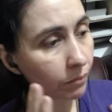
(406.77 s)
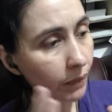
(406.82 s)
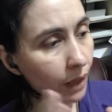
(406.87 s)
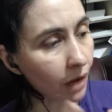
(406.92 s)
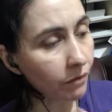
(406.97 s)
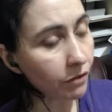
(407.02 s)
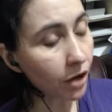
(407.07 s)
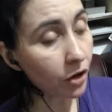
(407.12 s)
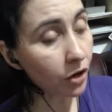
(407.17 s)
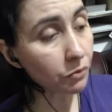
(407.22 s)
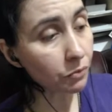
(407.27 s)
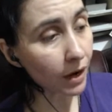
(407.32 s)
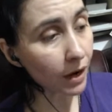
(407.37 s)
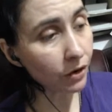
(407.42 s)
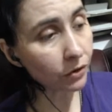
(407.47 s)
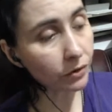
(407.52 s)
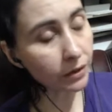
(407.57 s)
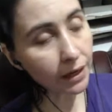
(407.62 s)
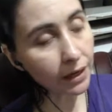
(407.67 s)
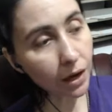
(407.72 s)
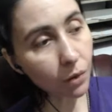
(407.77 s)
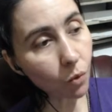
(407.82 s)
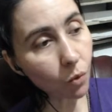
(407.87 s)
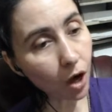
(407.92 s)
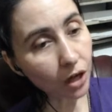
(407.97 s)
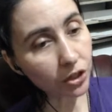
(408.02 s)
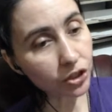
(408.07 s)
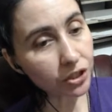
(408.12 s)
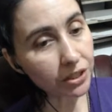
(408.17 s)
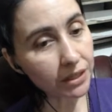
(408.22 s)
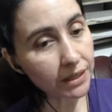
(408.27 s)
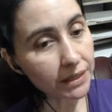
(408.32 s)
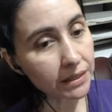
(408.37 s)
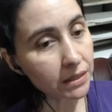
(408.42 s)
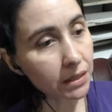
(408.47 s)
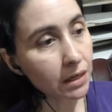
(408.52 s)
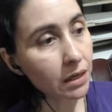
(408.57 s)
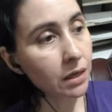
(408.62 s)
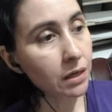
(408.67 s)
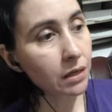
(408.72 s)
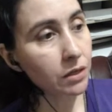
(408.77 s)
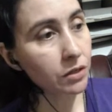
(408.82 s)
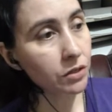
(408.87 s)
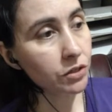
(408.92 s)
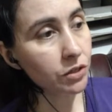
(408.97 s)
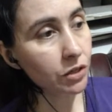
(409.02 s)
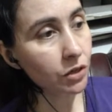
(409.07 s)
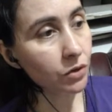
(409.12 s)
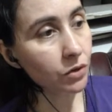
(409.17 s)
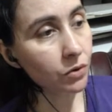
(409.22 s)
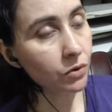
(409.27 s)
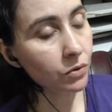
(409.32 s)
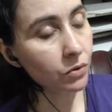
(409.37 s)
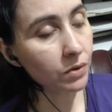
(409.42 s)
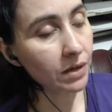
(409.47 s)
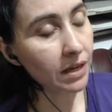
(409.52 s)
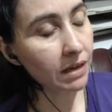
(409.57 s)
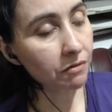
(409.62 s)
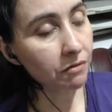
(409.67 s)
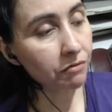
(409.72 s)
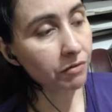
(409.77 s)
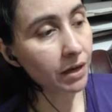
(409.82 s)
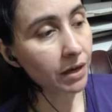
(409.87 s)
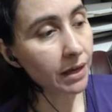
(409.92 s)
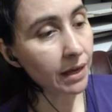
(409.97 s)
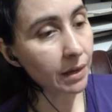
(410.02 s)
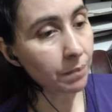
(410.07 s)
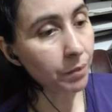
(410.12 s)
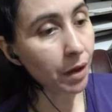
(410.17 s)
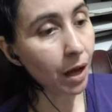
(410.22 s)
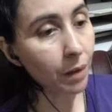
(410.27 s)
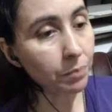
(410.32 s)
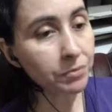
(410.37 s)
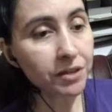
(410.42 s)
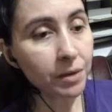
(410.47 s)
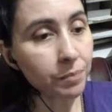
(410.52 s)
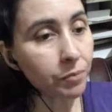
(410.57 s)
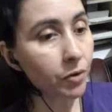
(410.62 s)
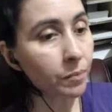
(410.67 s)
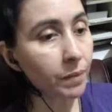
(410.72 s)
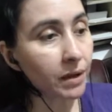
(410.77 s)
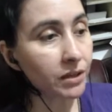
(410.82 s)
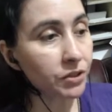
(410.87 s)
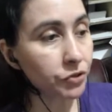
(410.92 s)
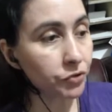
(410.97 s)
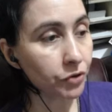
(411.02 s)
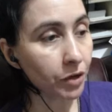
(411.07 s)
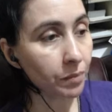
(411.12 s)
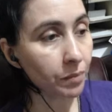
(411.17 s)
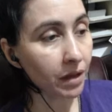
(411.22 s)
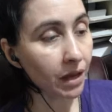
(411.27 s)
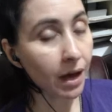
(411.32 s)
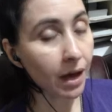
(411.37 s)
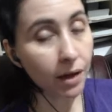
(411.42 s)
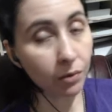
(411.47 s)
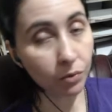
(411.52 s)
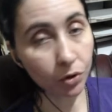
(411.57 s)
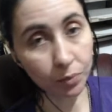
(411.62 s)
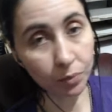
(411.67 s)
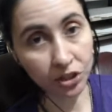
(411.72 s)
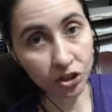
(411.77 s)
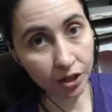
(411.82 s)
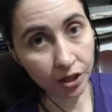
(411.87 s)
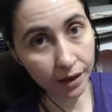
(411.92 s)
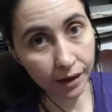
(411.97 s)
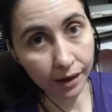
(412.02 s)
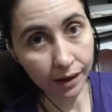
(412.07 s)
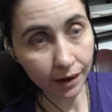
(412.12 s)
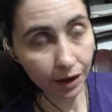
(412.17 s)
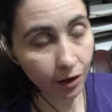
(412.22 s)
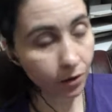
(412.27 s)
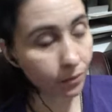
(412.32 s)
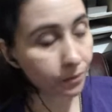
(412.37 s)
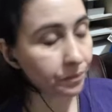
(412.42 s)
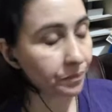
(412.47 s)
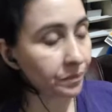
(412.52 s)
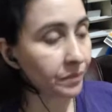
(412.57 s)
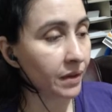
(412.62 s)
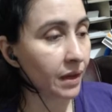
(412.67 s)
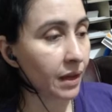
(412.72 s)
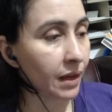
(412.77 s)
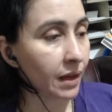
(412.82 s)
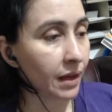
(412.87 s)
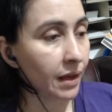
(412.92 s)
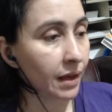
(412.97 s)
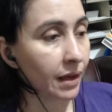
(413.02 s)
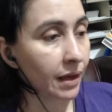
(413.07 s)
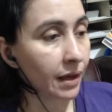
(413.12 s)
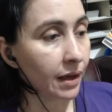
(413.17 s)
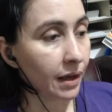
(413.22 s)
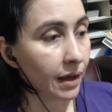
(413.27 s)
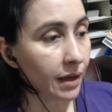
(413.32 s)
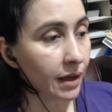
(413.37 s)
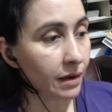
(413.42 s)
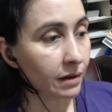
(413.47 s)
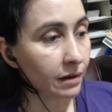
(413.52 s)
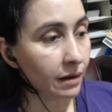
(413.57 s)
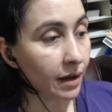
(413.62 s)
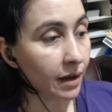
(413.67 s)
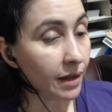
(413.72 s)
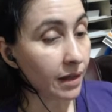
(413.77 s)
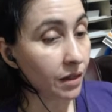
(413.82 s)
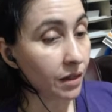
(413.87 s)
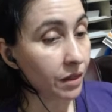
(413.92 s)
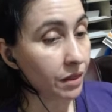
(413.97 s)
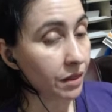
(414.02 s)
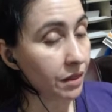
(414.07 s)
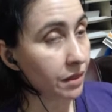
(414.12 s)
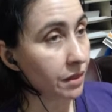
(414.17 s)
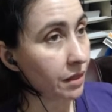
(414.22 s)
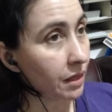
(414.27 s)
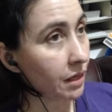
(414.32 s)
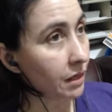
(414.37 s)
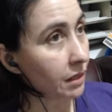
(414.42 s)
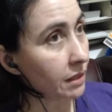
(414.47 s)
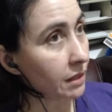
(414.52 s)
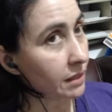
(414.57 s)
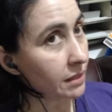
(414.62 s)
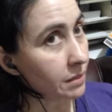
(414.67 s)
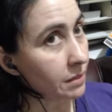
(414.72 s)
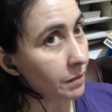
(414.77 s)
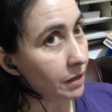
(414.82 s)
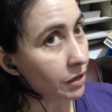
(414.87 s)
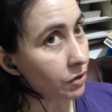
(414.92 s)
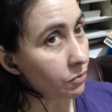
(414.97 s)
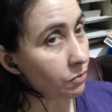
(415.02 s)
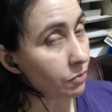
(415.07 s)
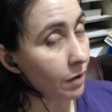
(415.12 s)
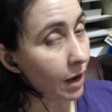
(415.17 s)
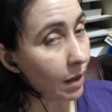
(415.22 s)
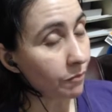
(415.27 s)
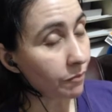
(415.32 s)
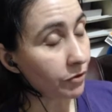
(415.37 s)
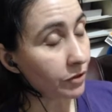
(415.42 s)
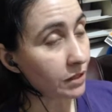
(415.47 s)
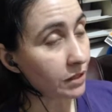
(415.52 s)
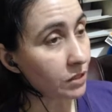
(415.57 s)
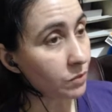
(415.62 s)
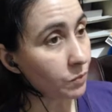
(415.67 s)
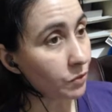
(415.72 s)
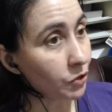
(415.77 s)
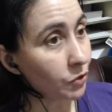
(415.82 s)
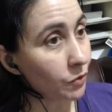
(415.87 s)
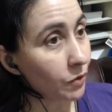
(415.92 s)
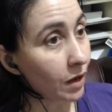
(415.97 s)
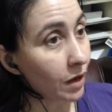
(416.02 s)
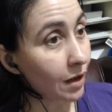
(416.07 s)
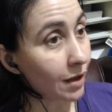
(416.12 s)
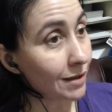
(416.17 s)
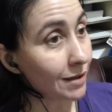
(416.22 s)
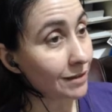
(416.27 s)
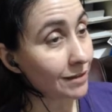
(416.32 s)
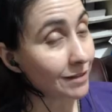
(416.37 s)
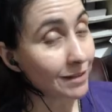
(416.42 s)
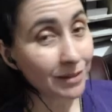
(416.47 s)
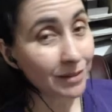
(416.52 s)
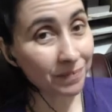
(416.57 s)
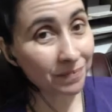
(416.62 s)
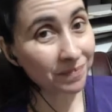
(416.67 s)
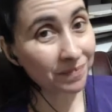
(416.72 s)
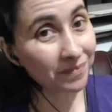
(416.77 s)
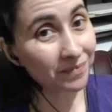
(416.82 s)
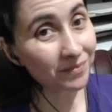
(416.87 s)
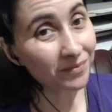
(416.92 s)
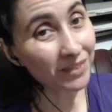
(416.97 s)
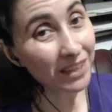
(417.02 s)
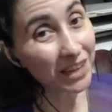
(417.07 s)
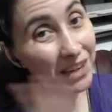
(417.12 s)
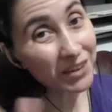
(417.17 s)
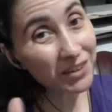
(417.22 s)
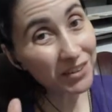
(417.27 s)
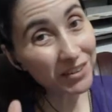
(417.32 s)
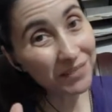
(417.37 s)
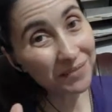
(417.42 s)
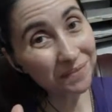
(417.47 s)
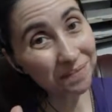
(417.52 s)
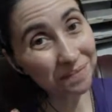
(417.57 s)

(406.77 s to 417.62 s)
I've got a record that I watched it, so if it pops up on my streaming, I will be checking it out. And I think that's about a wrap for this one, you guys. Later.